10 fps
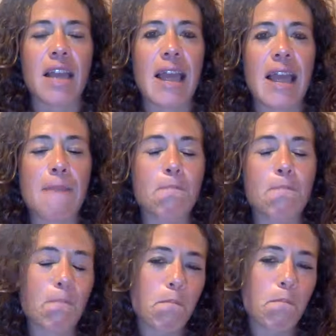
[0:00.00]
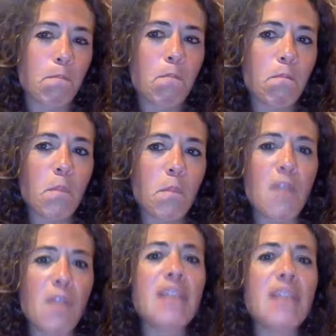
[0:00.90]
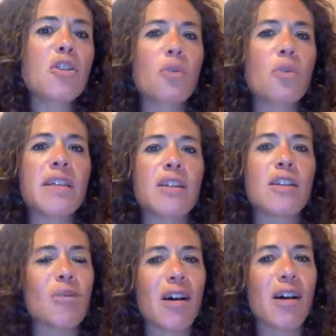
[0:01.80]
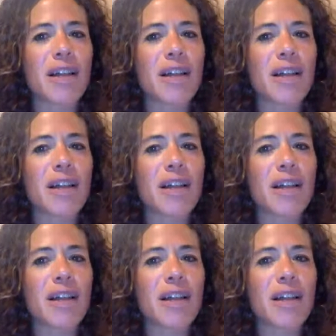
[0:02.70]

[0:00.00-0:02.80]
And that's a choice that you all